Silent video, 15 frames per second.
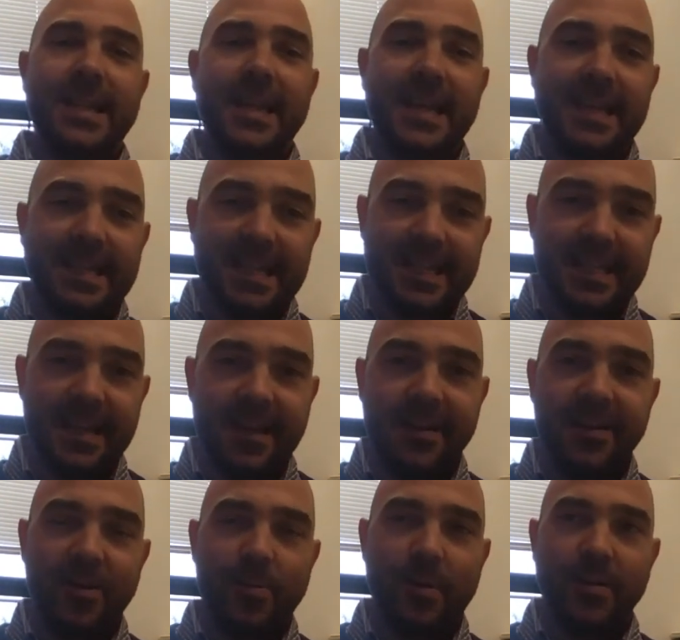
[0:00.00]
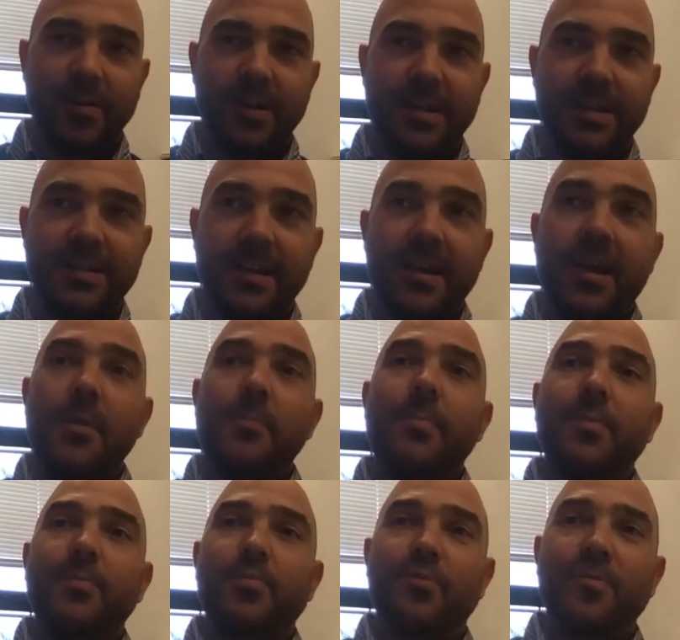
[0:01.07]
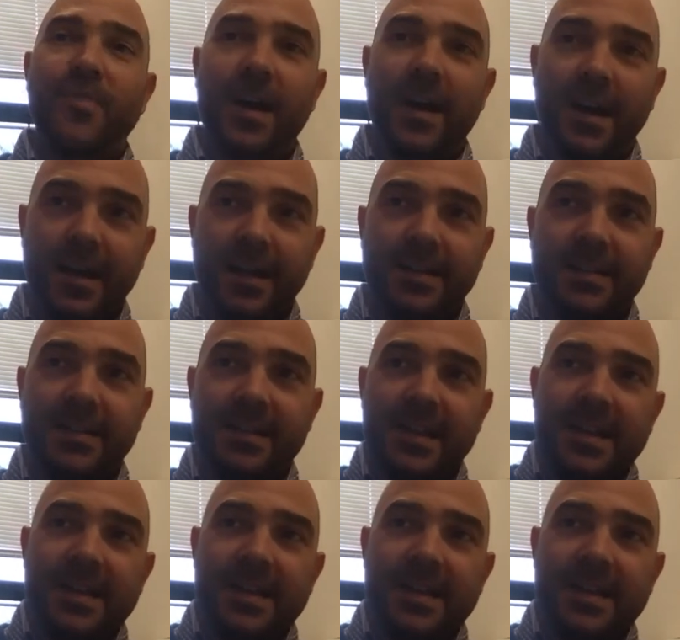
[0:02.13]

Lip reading: existing inequalities, but provides